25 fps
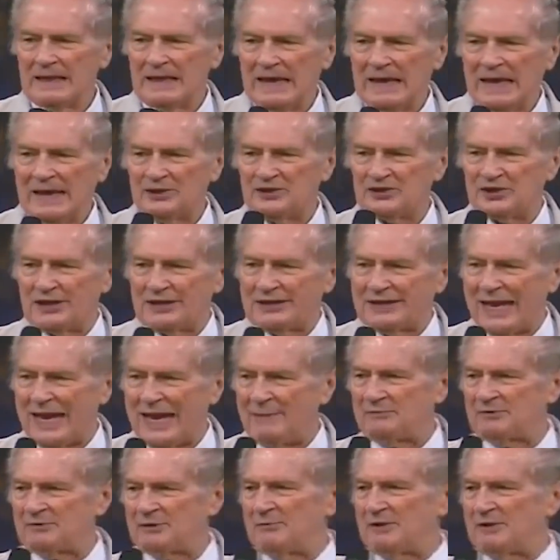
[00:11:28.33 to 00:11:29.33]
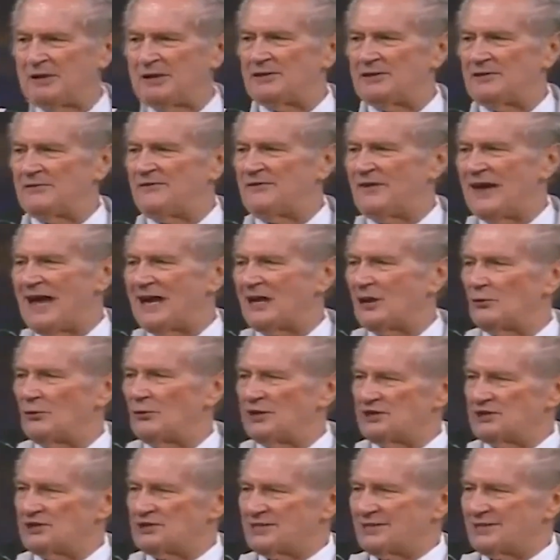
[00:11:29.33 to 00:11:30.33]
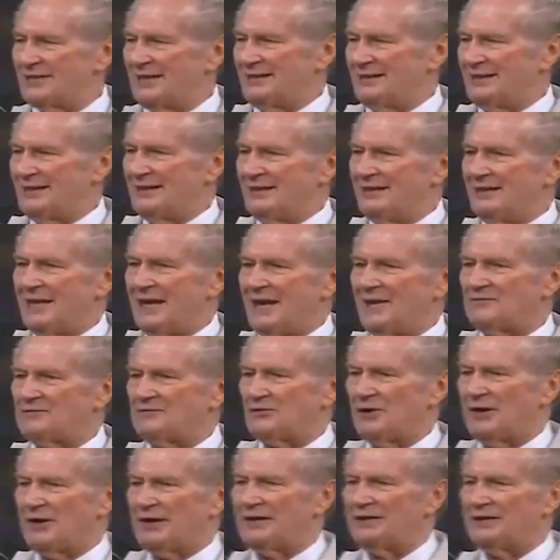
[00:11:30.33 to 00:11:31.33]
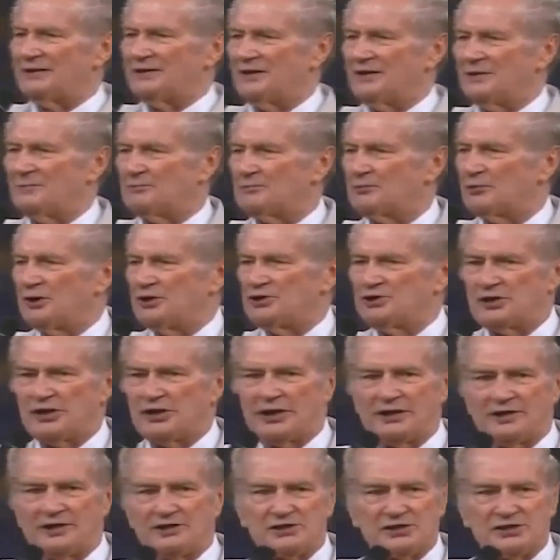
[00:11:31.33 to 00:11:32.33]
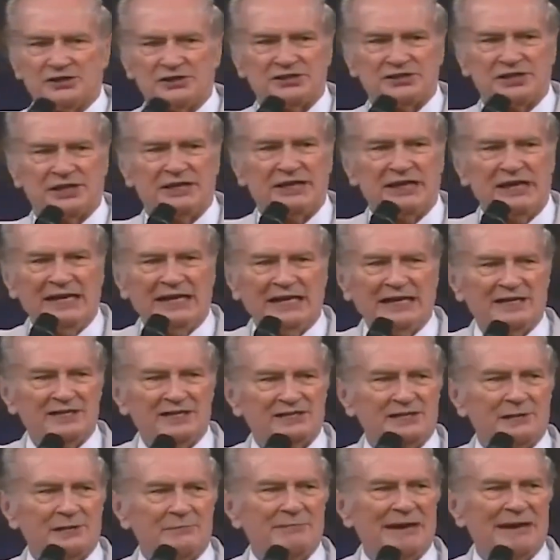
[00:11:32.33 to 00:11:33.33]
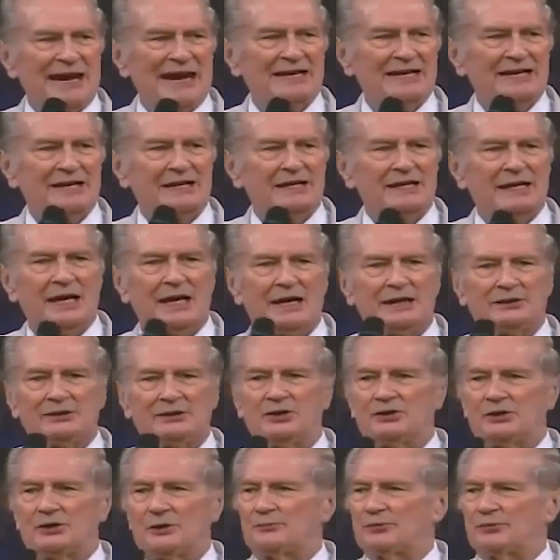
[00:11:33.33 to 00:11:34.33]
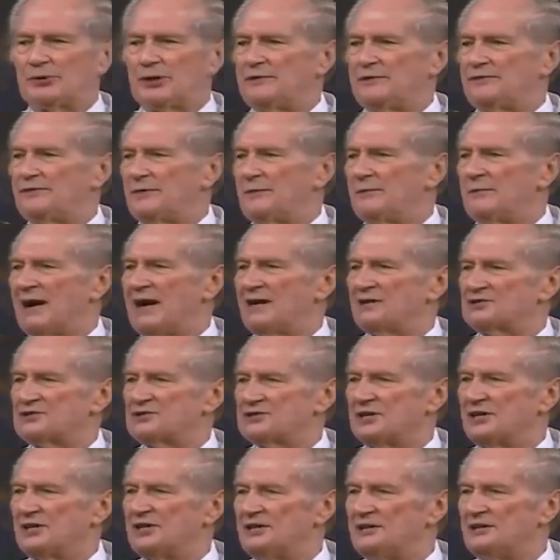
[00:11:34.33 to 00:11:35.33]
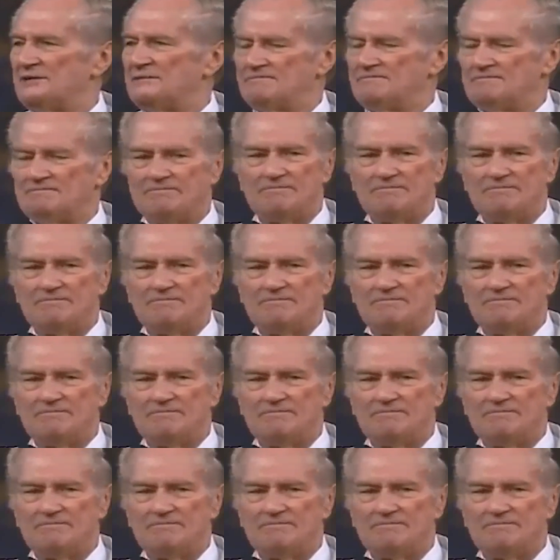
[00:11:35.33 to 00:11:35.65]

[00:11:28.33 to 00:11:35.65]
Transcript: And she came to me the following Sunday after I got done preaching, and she said, Is the man of God going to pray for my son?